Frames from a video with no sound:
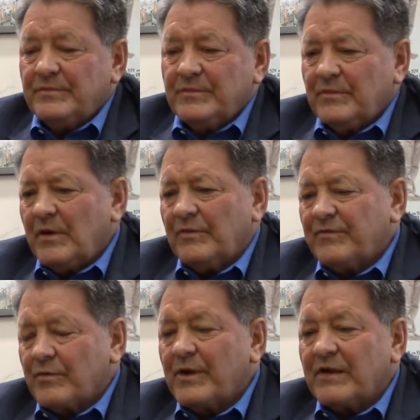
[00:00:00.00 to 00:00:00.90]
well,
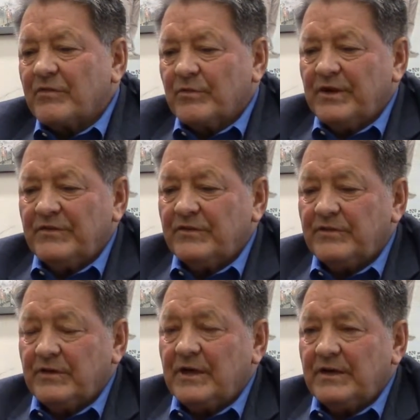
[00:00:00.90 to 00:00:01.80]
for whatever
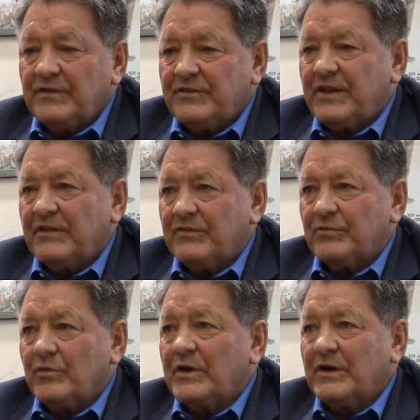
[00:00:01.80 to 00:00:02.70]
reasons, the United States
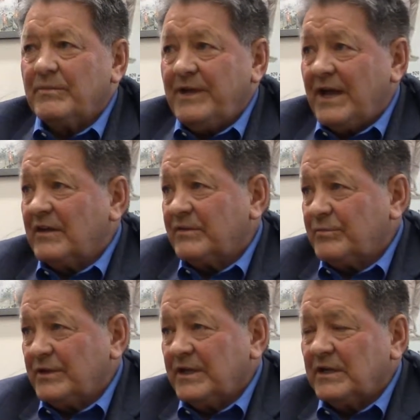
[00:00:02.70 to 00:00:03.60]
wanted to be out,
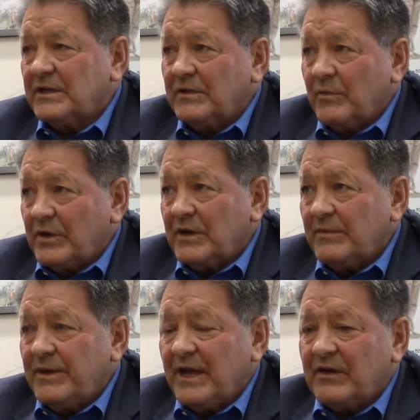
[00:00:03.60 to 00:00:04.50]
politically wanted
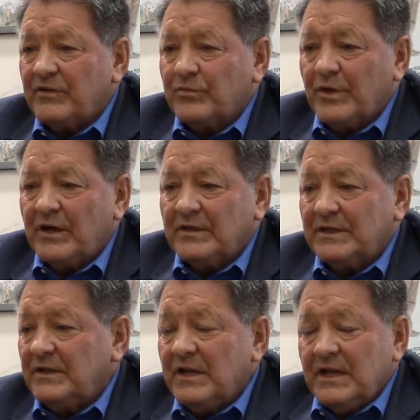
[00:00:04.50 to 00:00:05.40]
to be out as well,
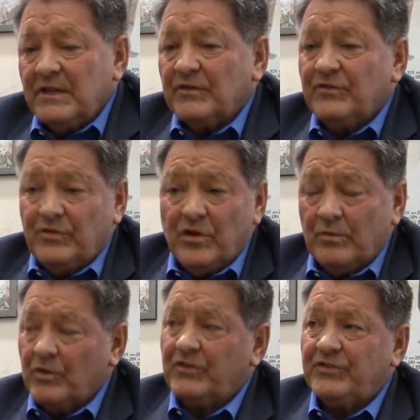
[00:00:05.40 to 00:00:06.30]
and there was no
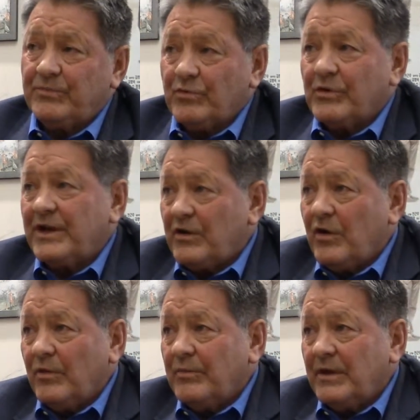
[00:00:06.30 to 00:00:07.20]
more support at
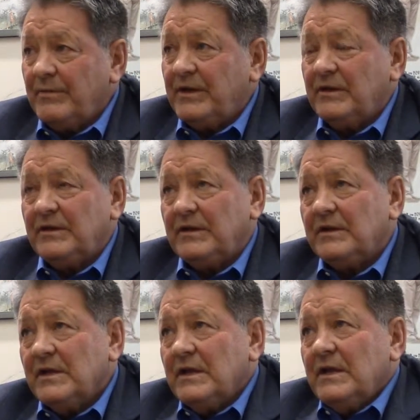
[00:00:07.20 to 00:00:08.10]
home. I mean,
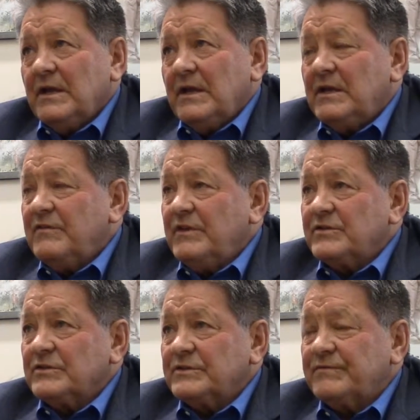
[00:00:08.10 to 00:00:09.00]
the
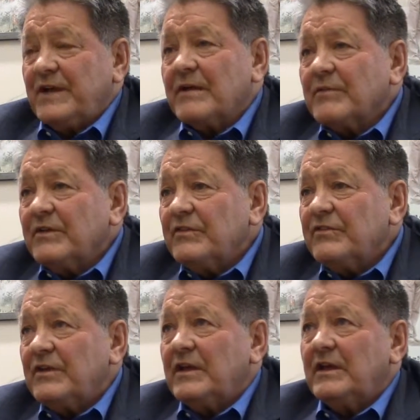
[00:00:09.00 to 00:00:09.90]
individuals,
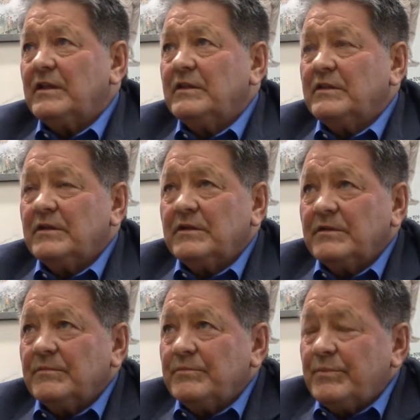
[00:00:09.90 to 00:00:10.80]
families, and
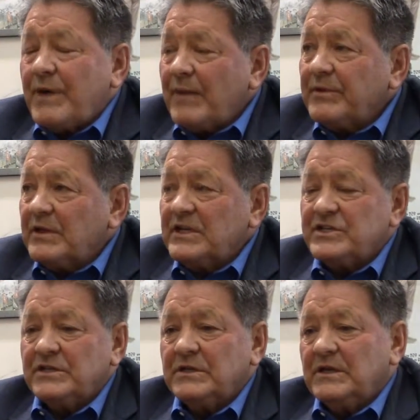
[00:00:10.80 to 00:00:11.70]
the
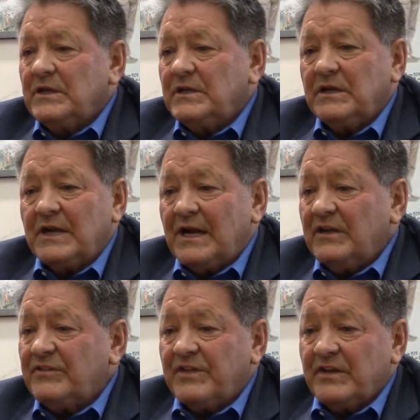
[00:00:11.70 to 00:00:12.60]
population in the
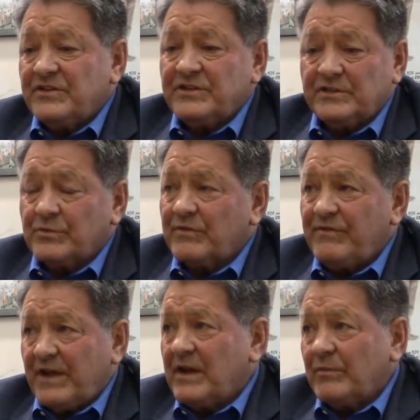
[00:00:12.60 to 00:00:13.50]
United States just were
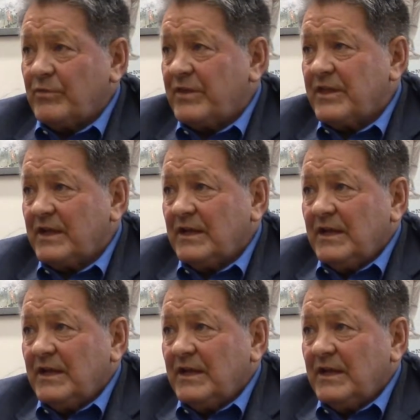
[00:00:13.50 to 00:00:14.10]
fed up with it.